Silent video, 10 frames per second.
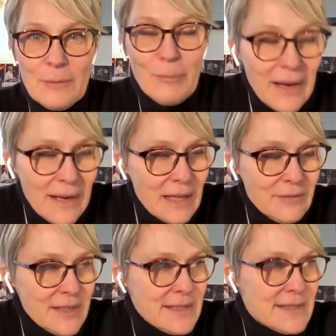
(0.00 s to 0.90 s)
My
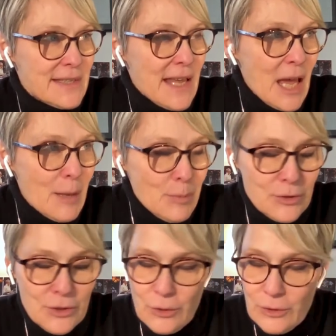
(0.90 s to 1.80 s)
life, it's
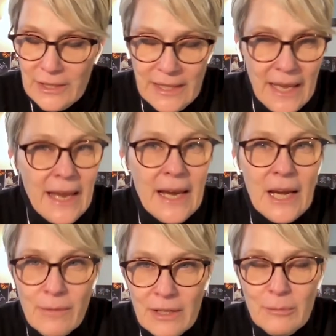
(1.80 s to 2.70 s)
absolutely
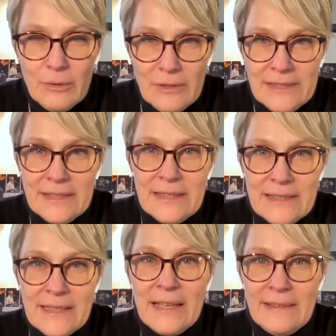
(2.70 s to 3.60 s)
incredible
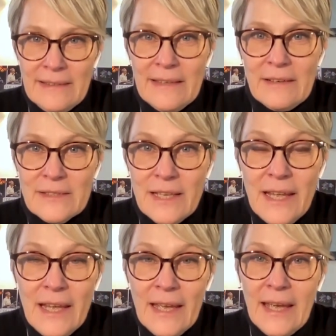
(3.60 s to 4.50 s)
since 18 years.
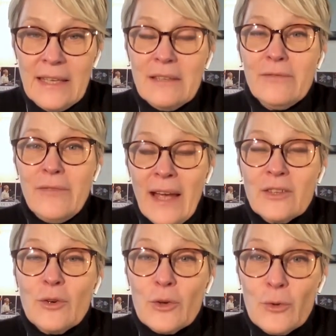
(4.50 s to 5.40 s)
And in
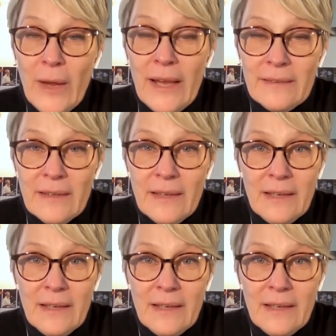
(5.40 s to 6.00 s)
fact, you're right.